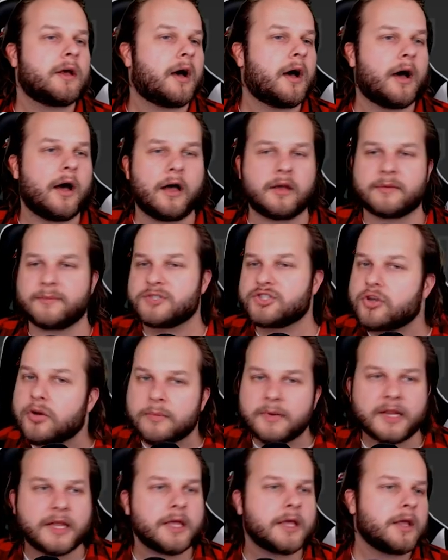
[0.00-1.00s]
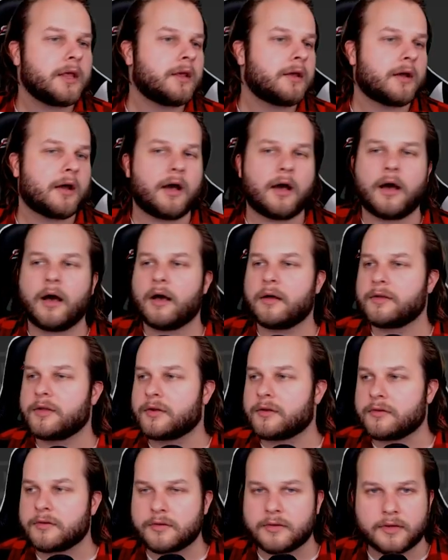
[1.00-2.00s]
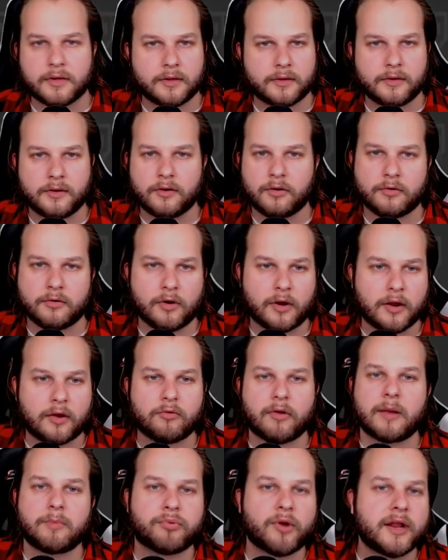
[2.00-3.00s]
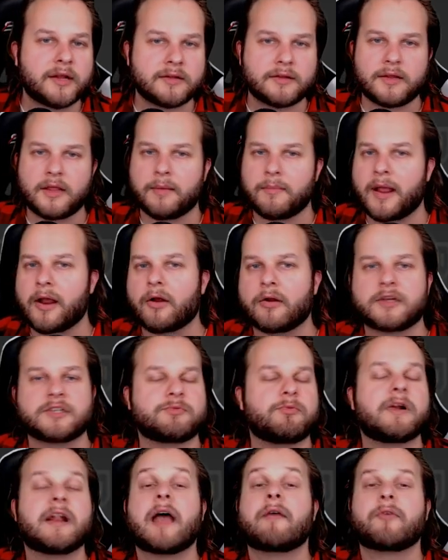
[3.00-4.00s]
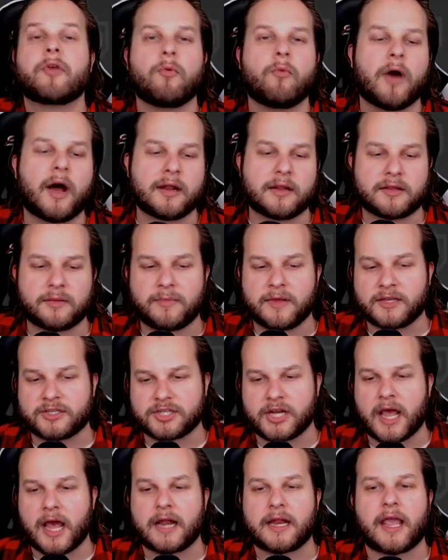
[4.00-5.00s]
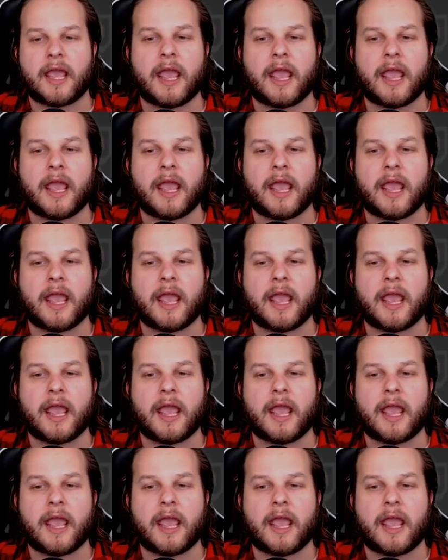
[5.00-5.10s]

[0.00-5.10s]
uh, can be Germany. Uh, you know, the, the you know Great Britain, the Americas, whatever you want it to be, chat.